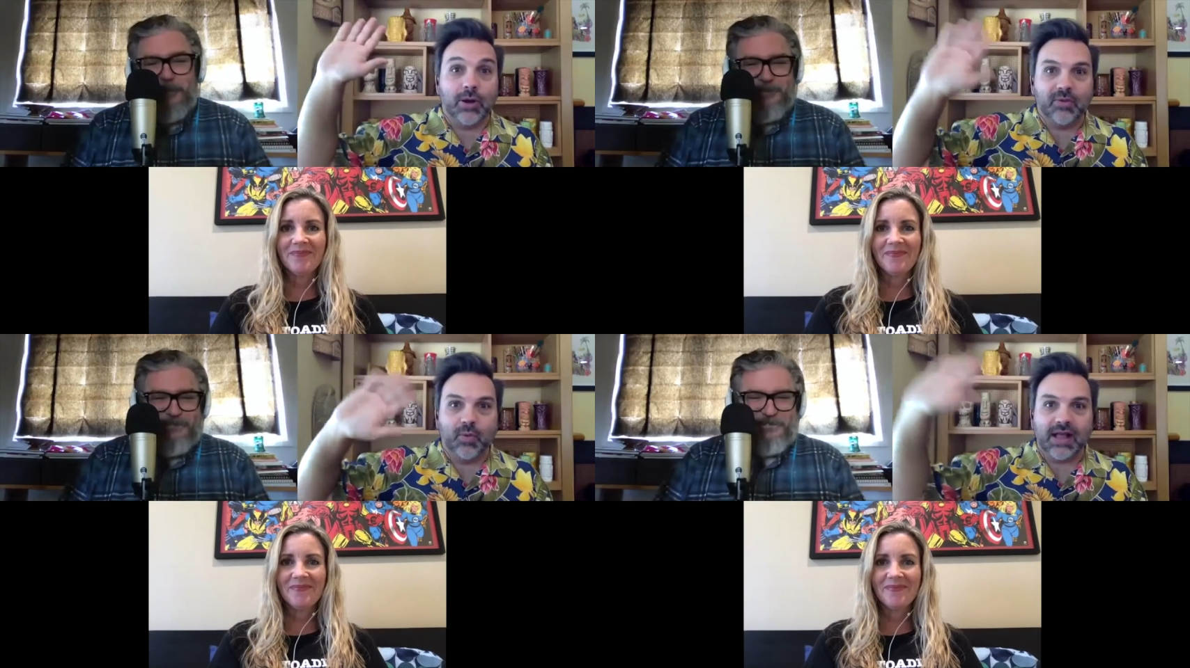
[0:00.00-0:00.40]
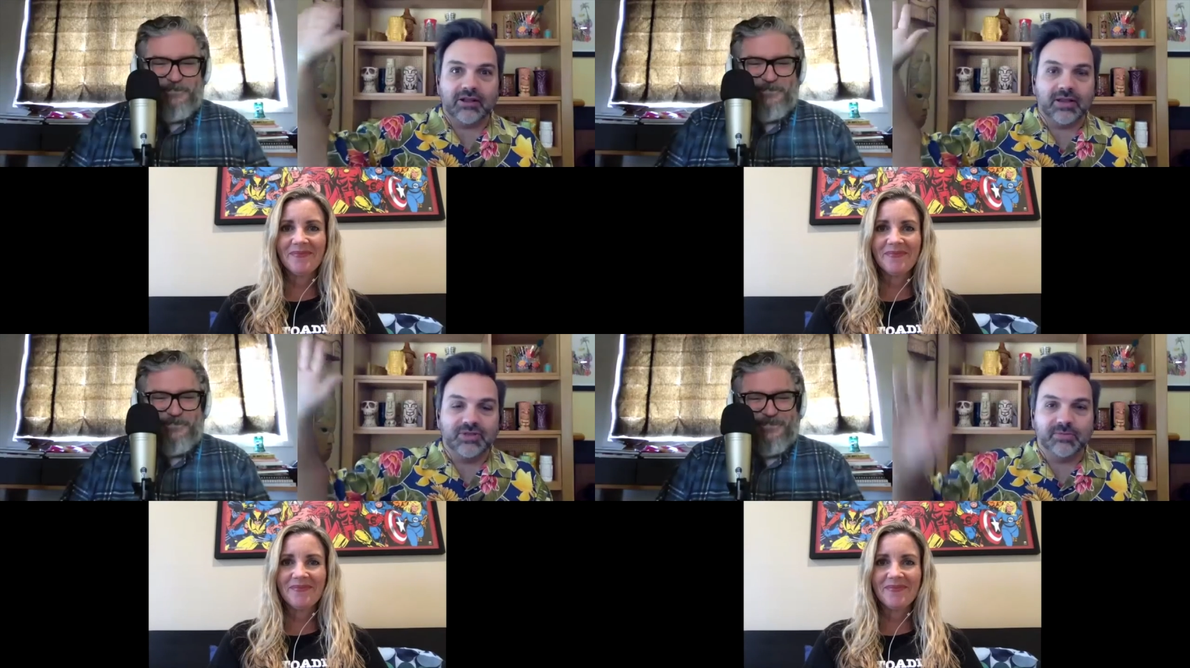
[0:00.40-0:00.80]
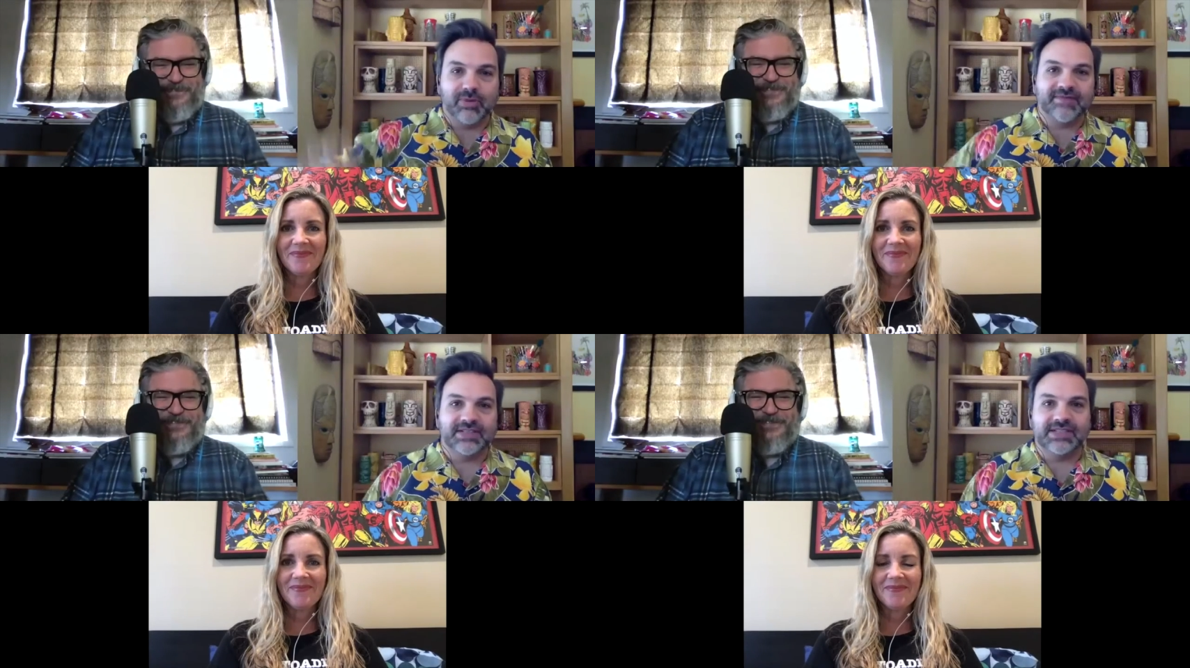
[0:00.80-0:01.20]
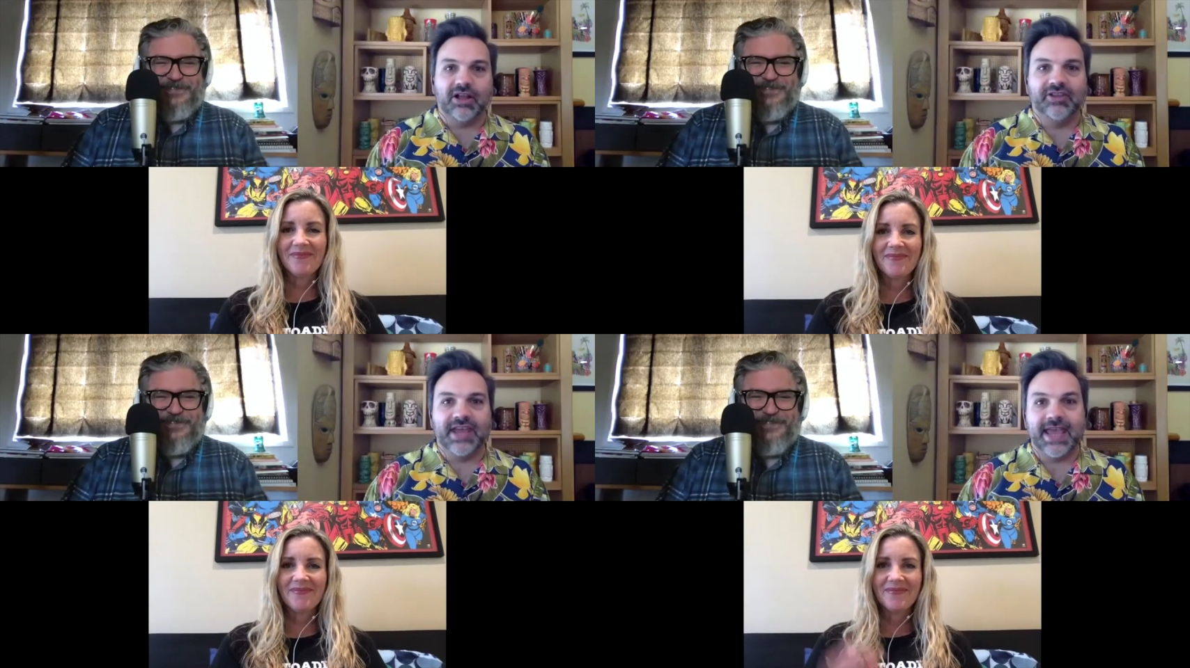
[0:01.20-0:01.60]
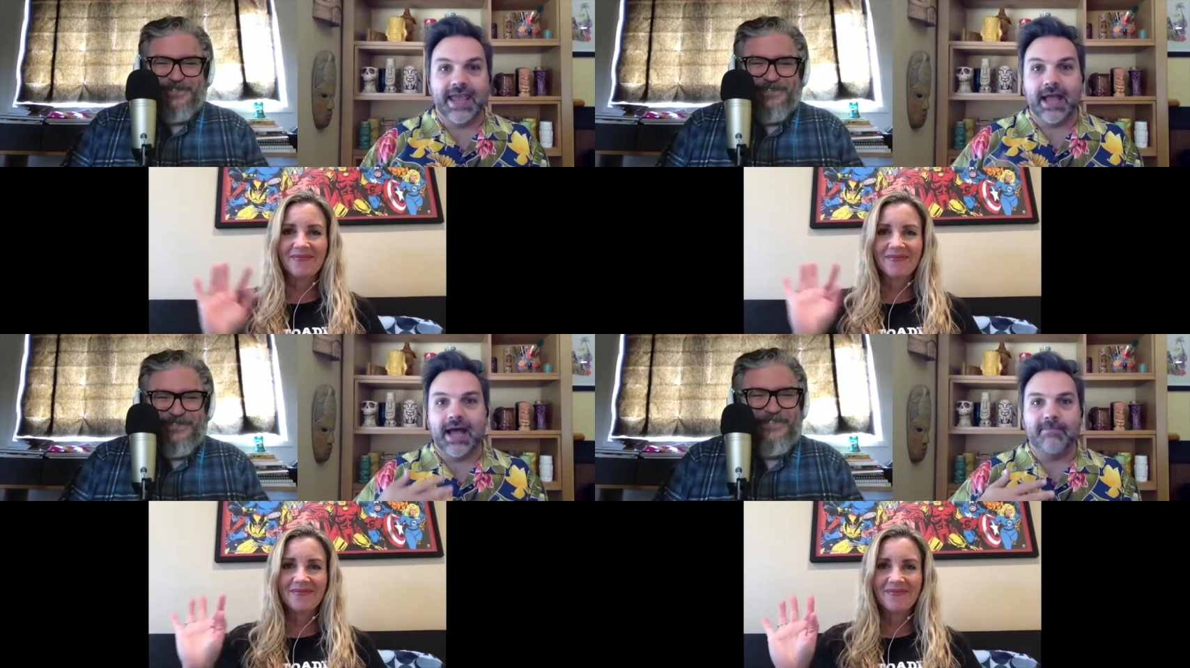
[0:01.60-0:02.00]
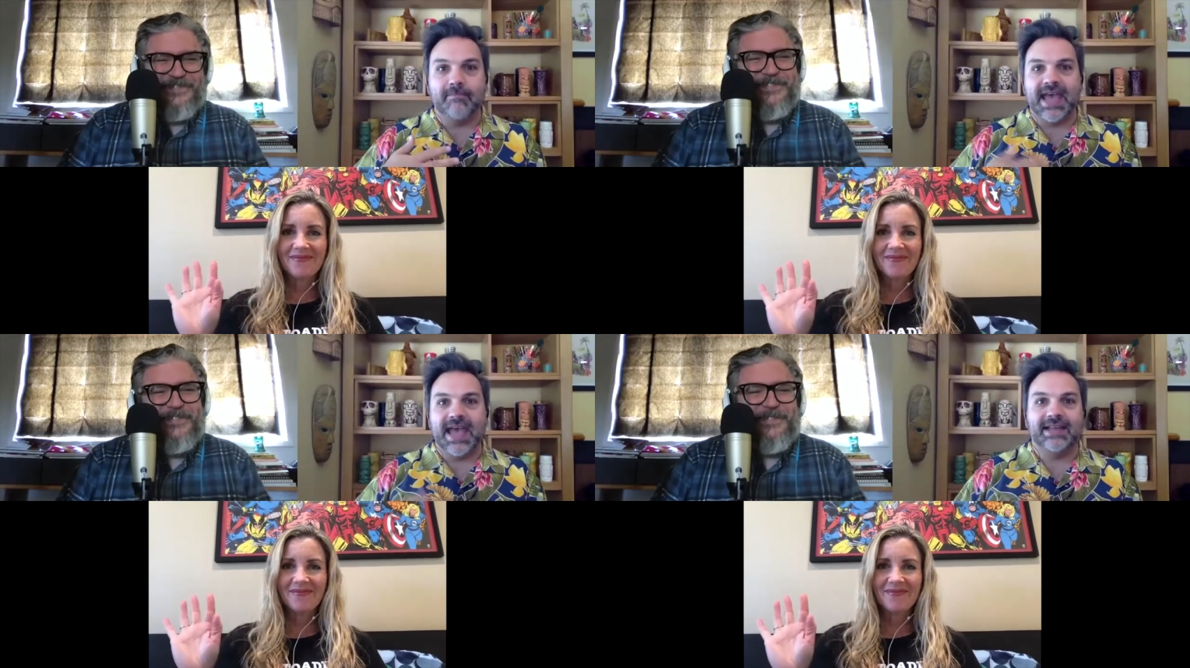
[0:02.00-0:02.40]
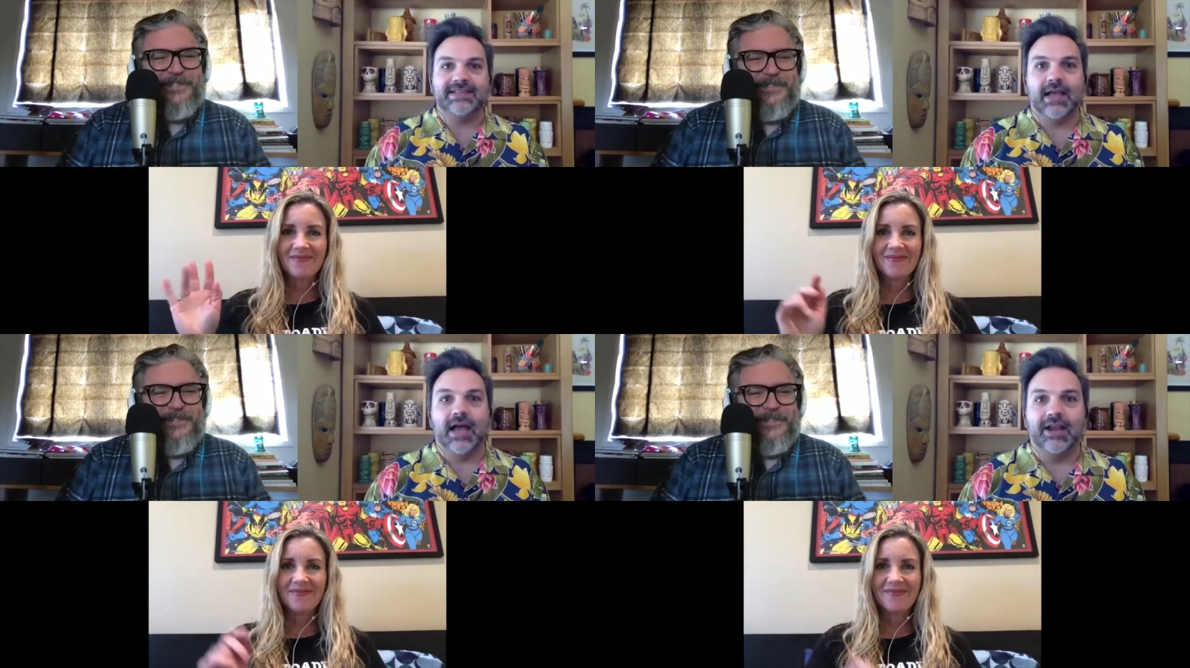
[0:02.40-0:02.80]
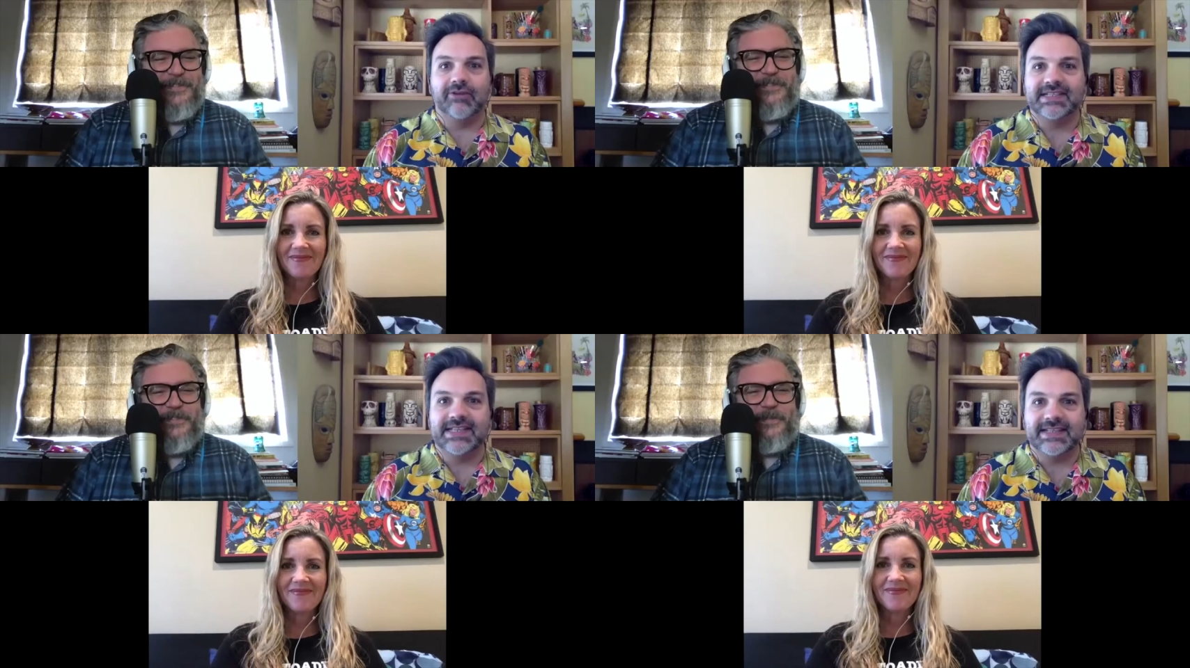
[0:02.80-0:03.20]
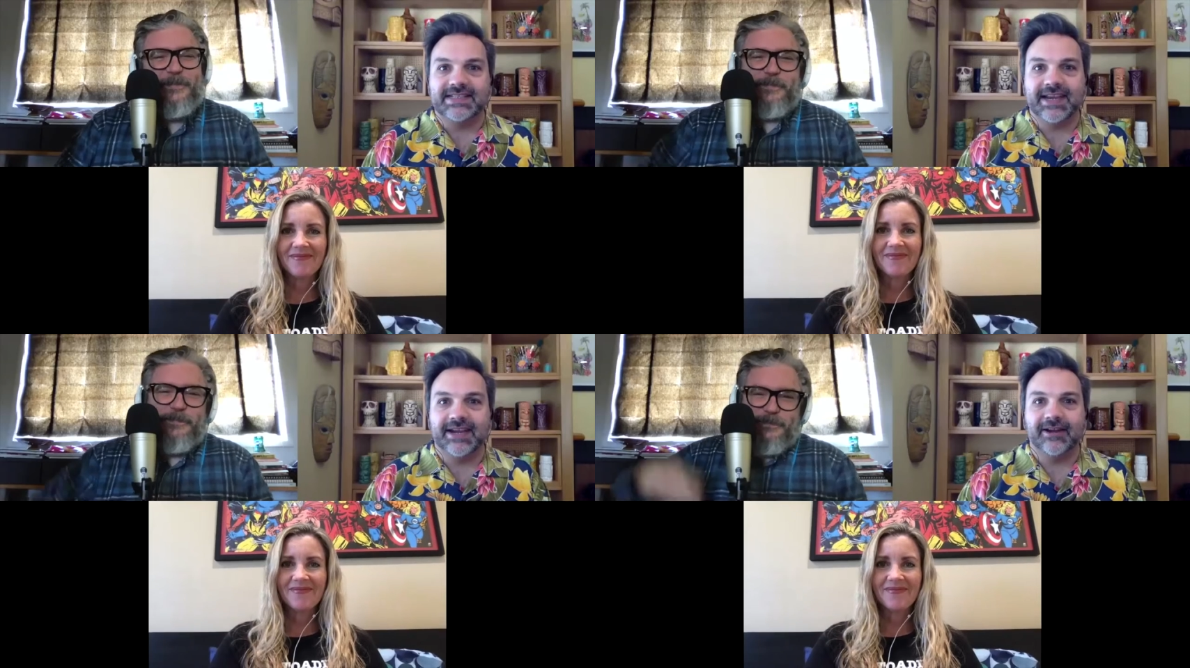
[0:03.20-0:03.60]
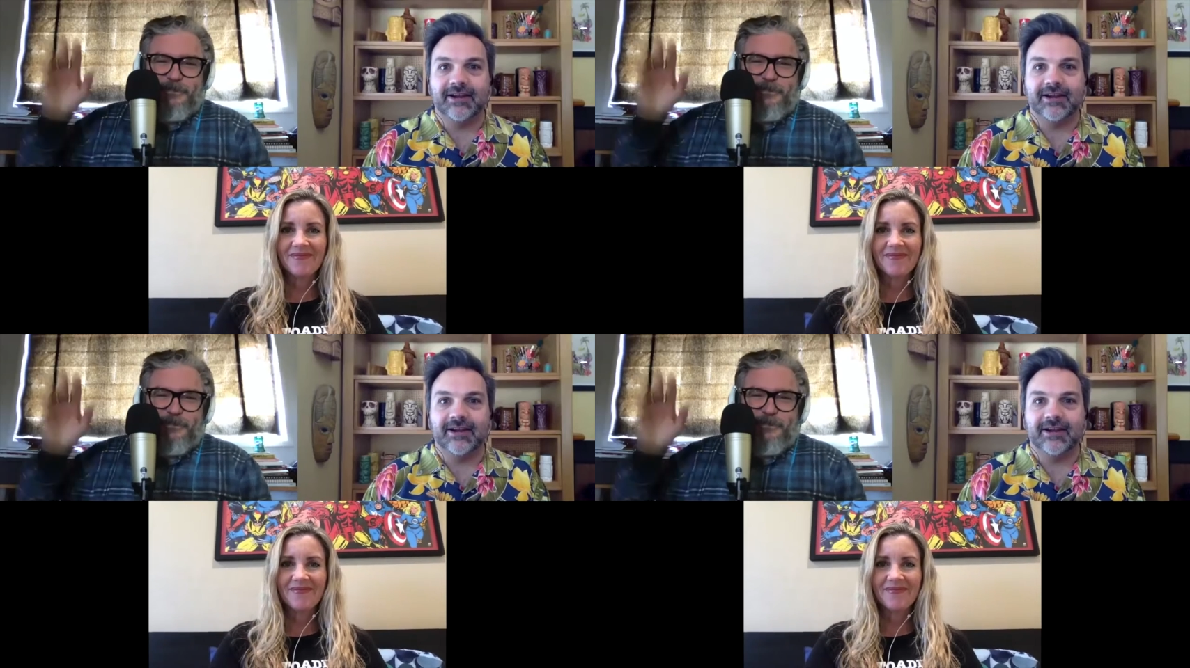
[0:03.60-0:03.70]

Speaker 1: welcome to Breakfast All Day. I'm Matt. Uh, Christy is here.